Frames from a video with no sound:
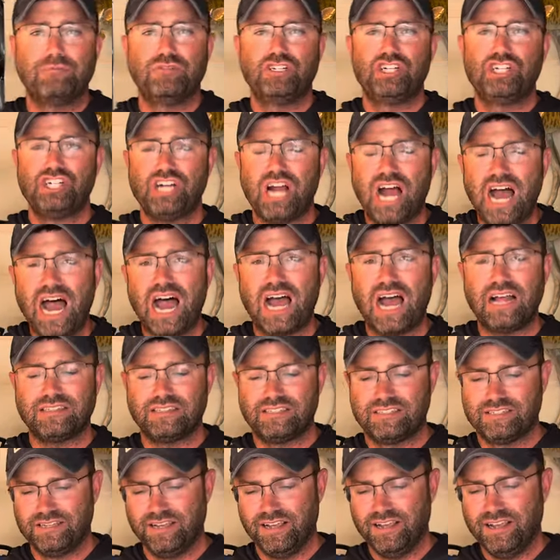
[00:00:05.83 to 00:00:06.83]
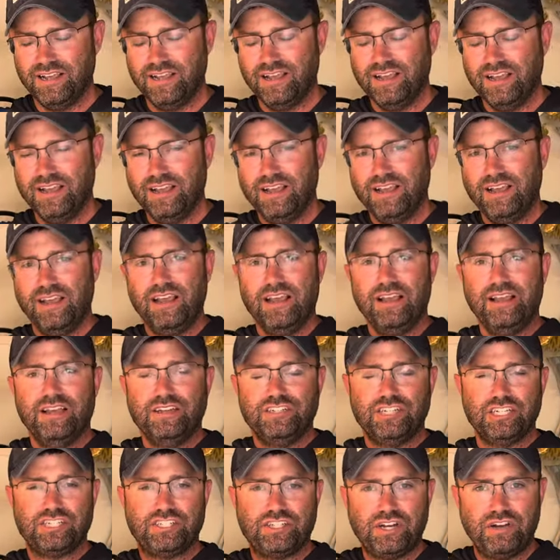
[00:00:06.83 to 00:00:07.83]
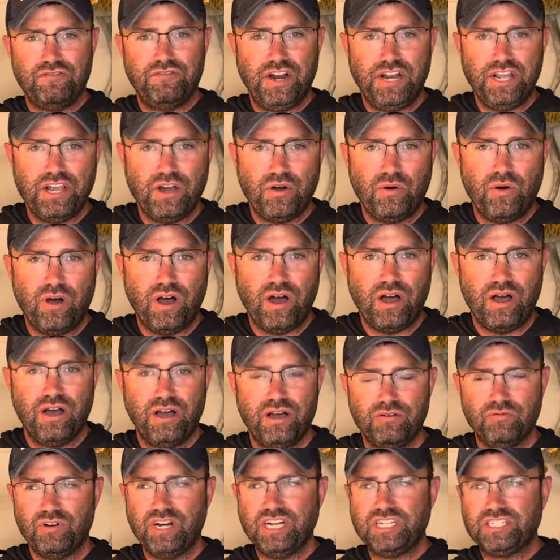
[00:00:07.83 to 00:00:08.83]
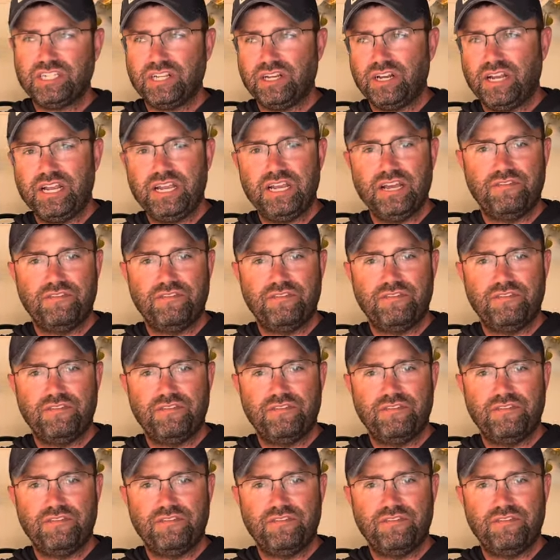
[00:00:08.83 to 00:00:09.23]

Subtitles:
shots. Just did a video recently,